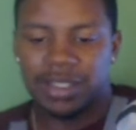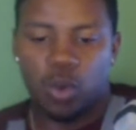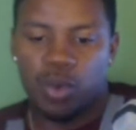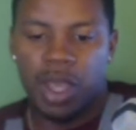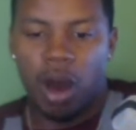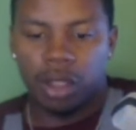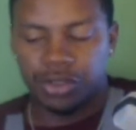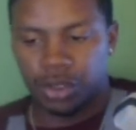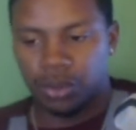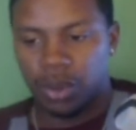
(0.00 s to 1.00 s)
that's what we
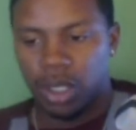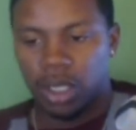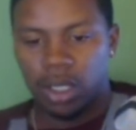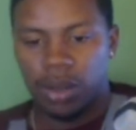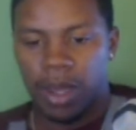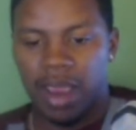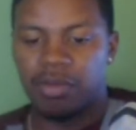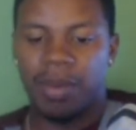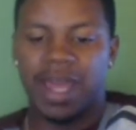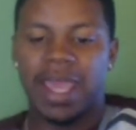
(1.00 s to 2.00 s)
all do.
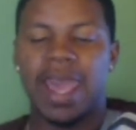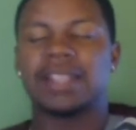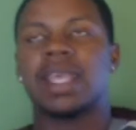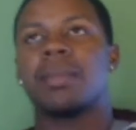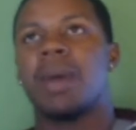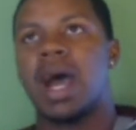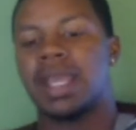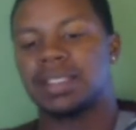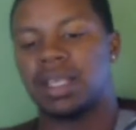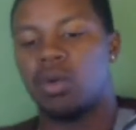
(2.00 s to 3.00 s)
Everybody has a
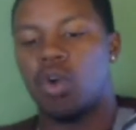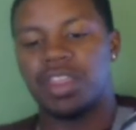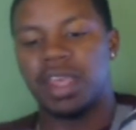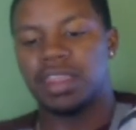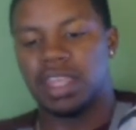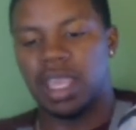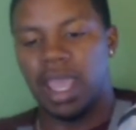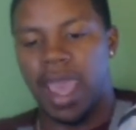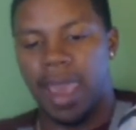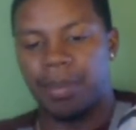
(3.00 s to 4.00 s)
mindset of what they
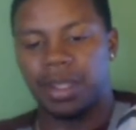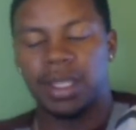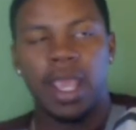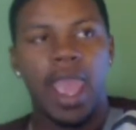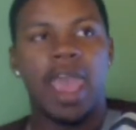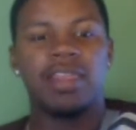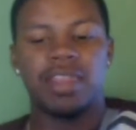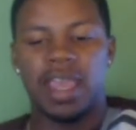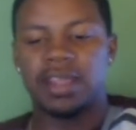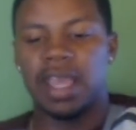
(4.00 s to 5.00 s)
think happened,
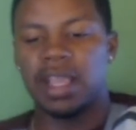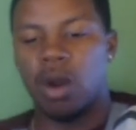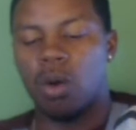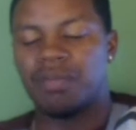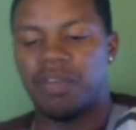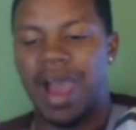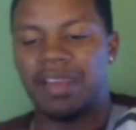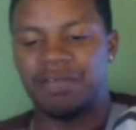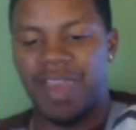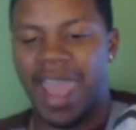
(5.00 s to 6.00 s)
and then they go and
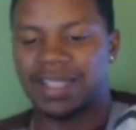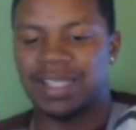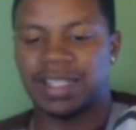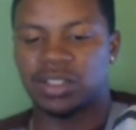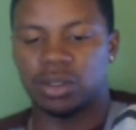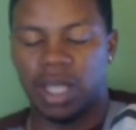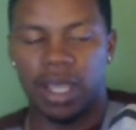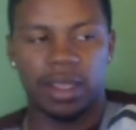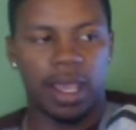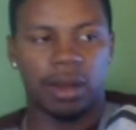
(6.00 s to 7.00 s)
find facts
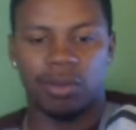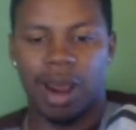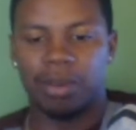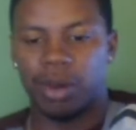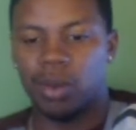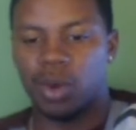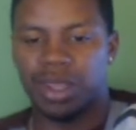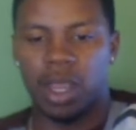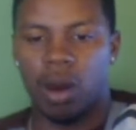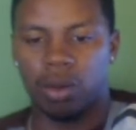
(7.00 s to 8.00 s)
that corroborate
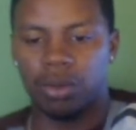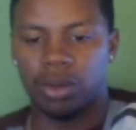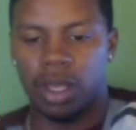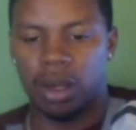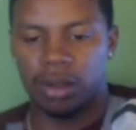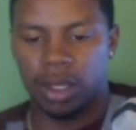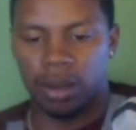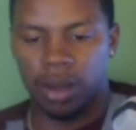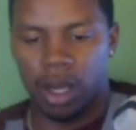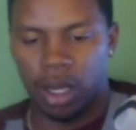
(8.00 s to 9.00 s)
what
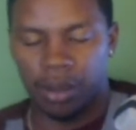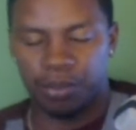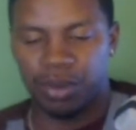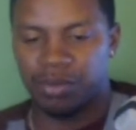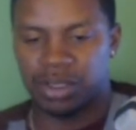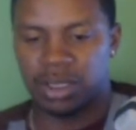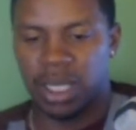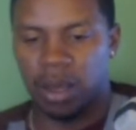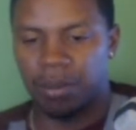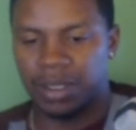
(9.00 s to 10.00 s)
their
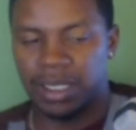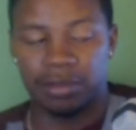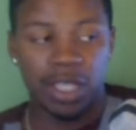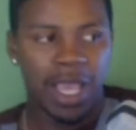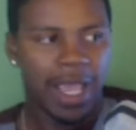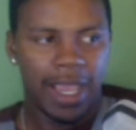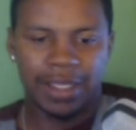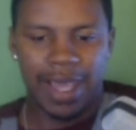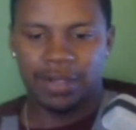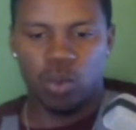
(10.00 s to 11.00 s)
previously held beliefs,
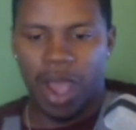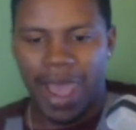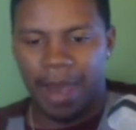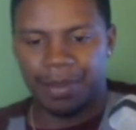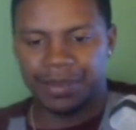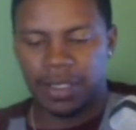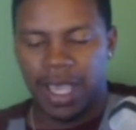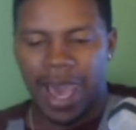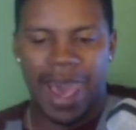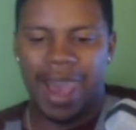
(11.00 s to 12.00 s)
and that's what happens.
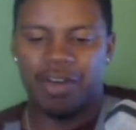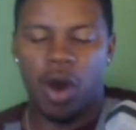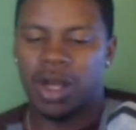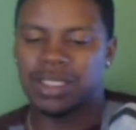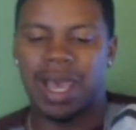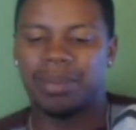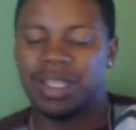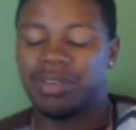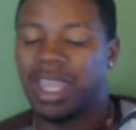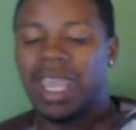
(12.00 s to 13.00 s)
I have a hard time
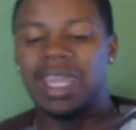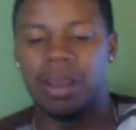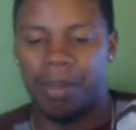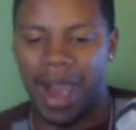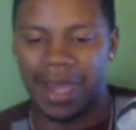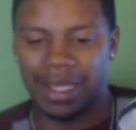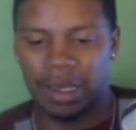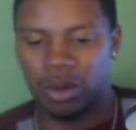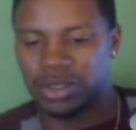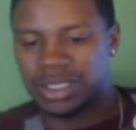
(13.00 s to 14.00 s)
believing anybody
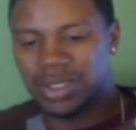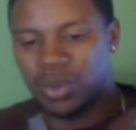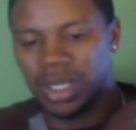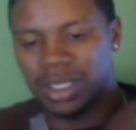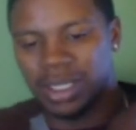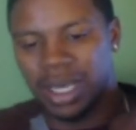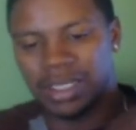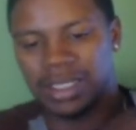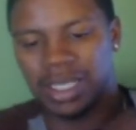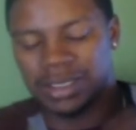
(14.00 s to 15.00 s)
goes into
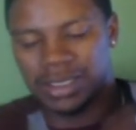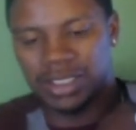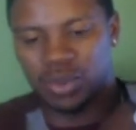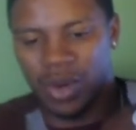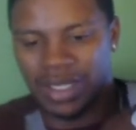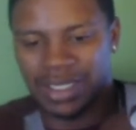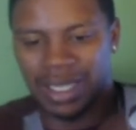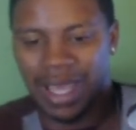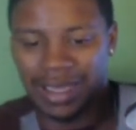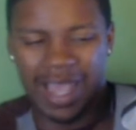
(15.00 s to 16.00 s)
a situation
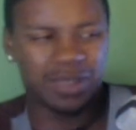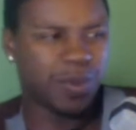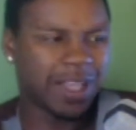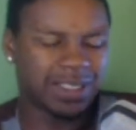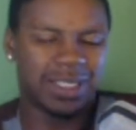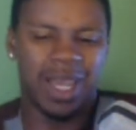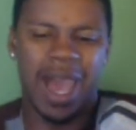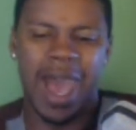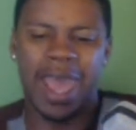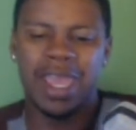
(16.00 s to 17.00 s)
like that, especially a
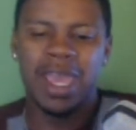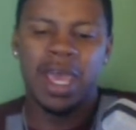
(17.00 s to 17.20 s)
high